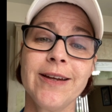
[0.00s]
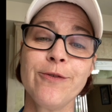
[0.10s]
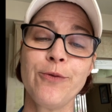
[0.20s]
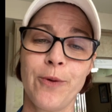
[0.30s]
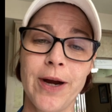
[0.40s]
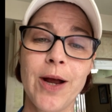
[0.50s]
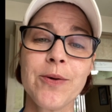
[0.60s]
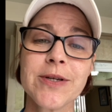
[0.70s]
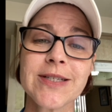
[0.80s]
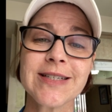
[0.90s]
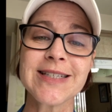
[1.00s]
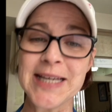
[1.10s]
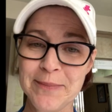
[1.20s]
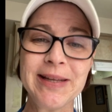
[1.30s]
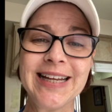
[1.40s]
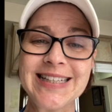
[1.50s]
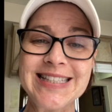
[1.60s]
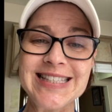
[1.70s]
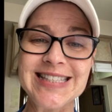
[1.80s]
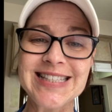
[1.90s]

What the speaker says: in 4 hours and 10 minutes.